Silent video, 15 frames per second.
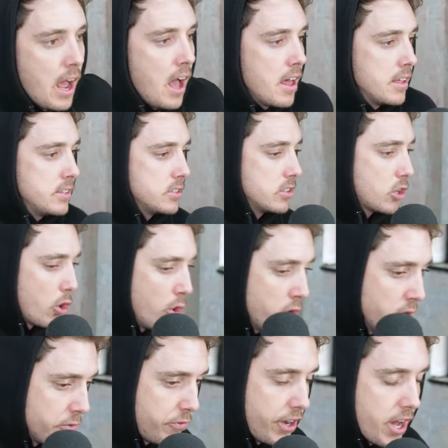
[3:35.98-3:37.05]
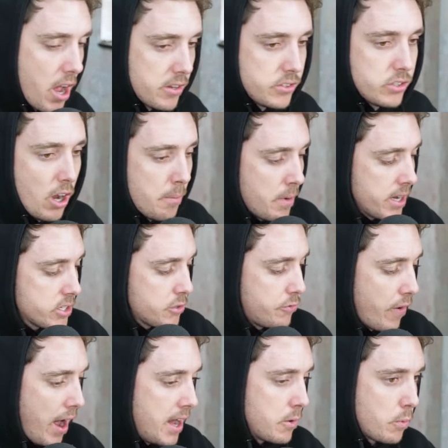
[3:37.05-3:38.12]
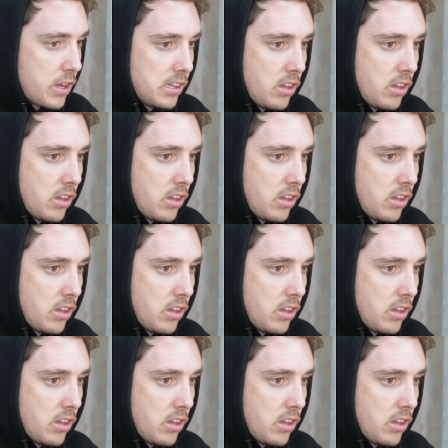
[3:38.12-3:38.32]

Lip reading: Nah, this is a Google video. So much fun. We're